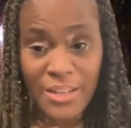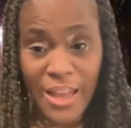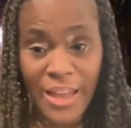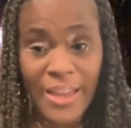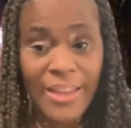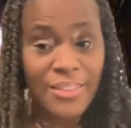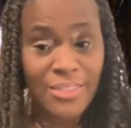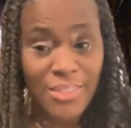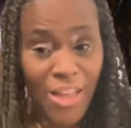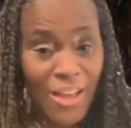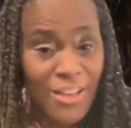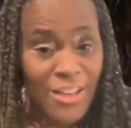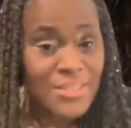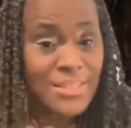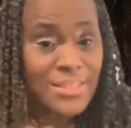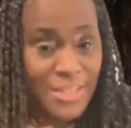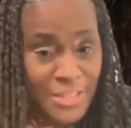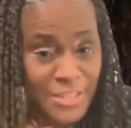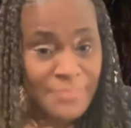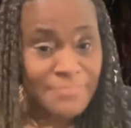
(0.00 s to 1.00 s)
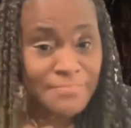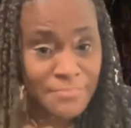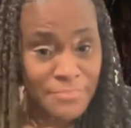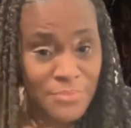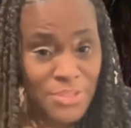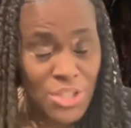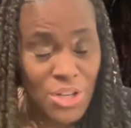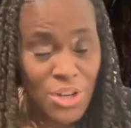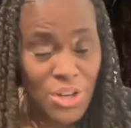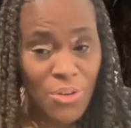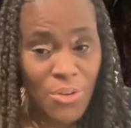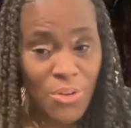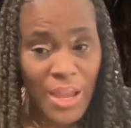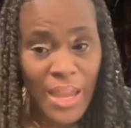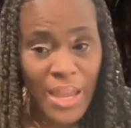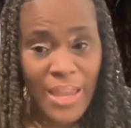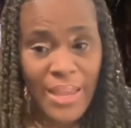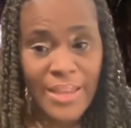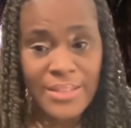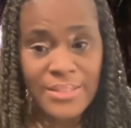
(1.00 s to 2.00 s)
I had lost it,
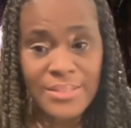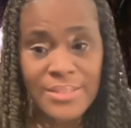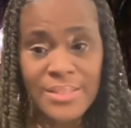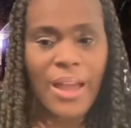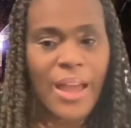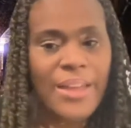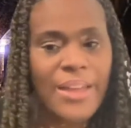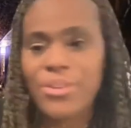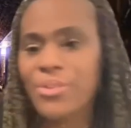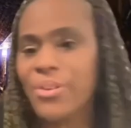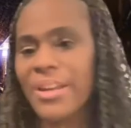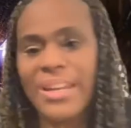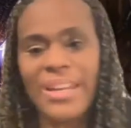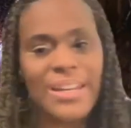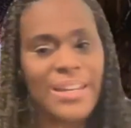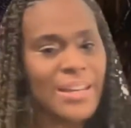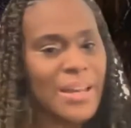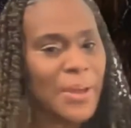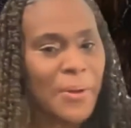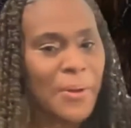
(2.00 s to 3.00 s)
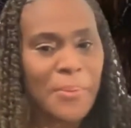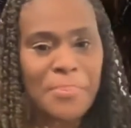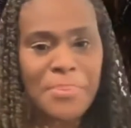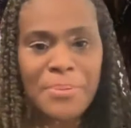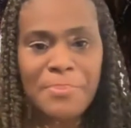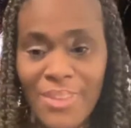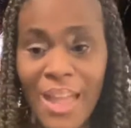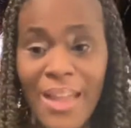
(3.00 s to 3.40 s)
and I knew I needed help.